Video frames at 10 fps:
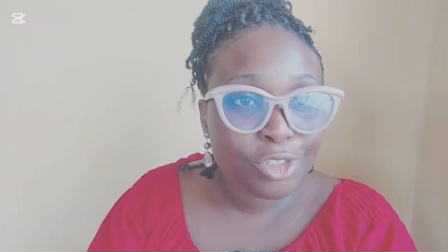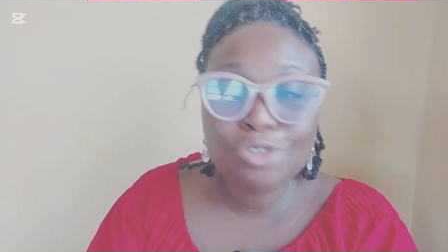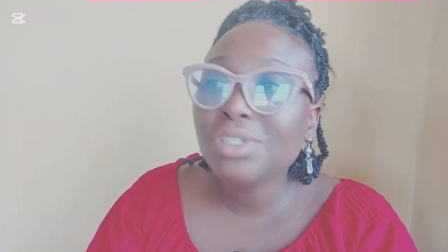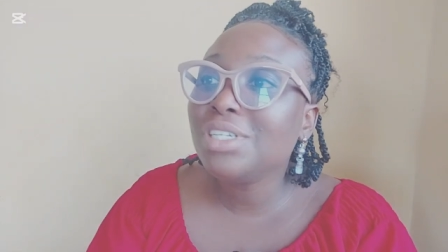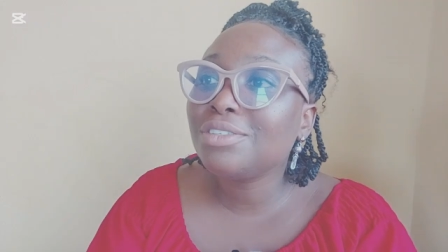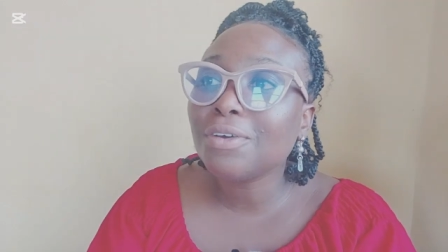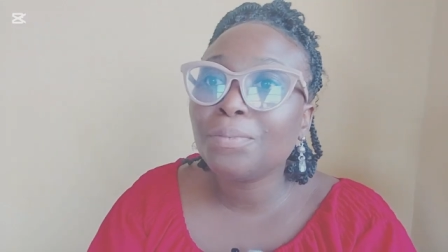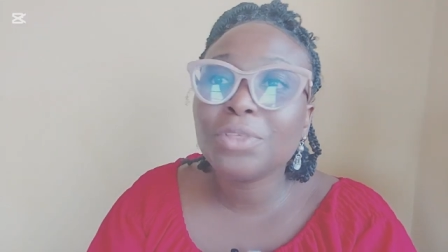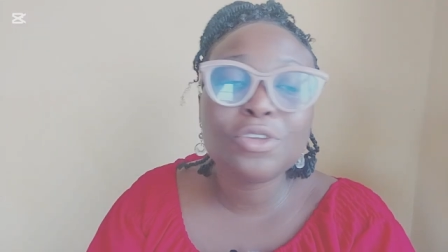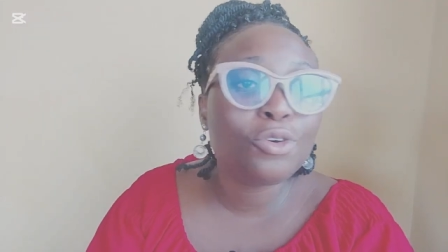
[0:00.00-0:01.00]
You need
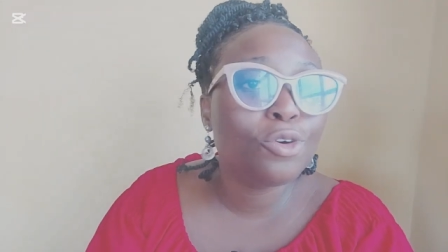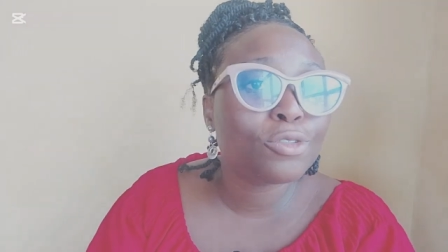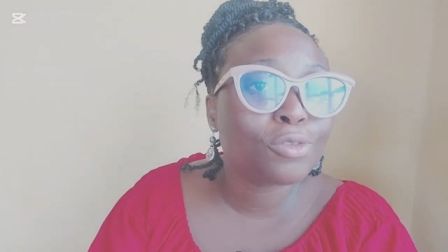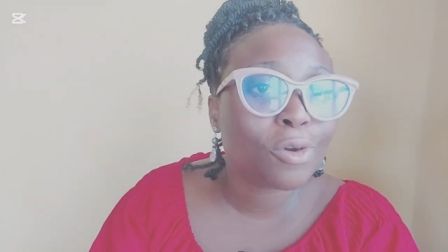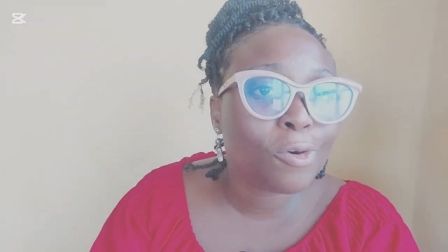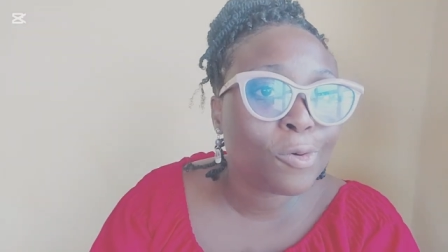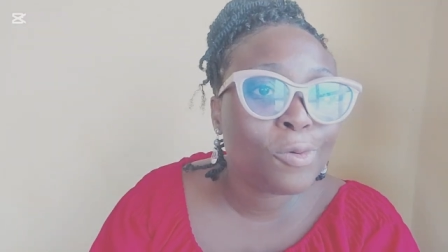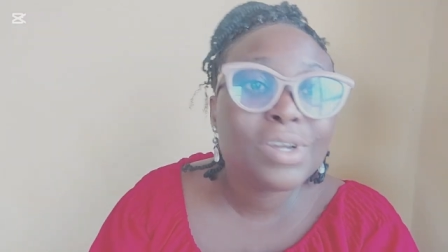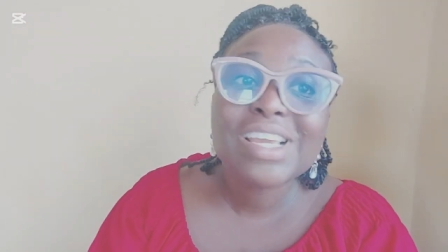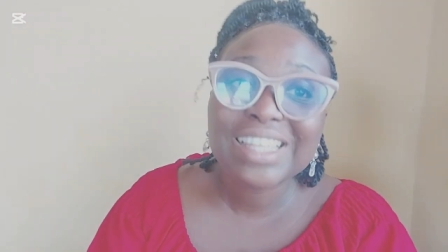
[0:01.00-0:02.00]
something, you go to
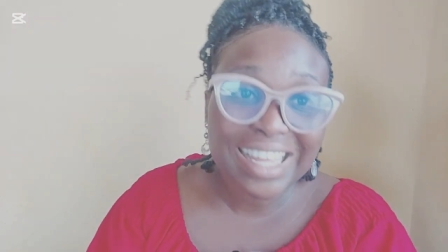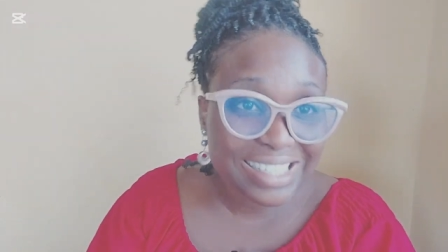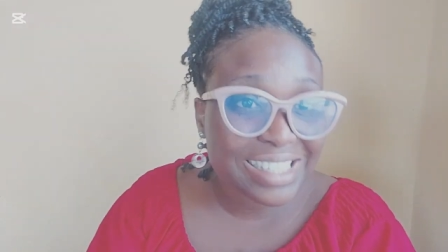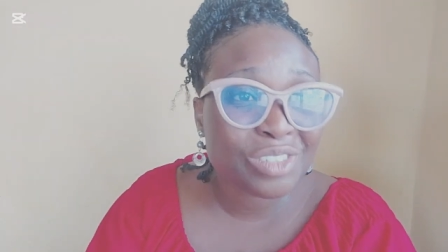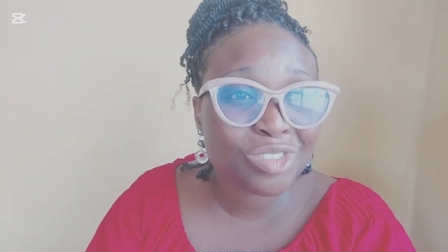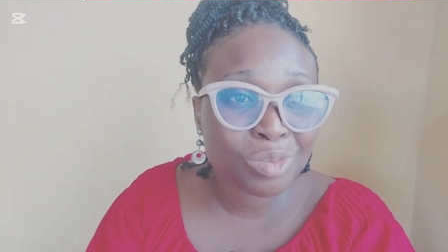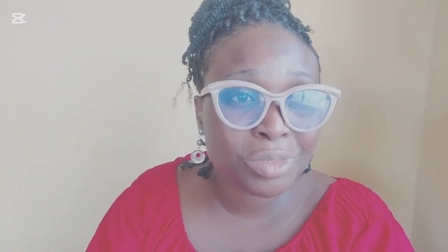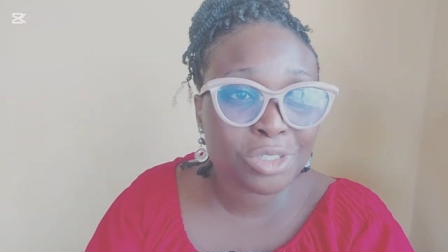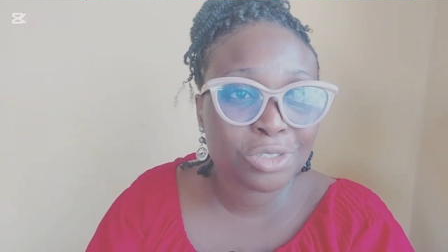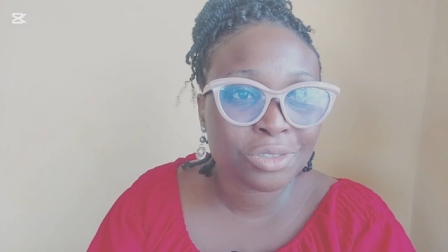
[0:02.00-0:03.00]
Google, that is
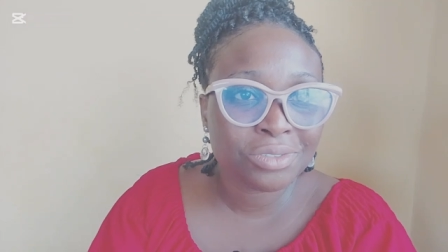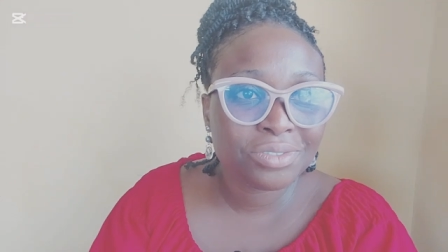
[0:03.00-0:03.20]
information.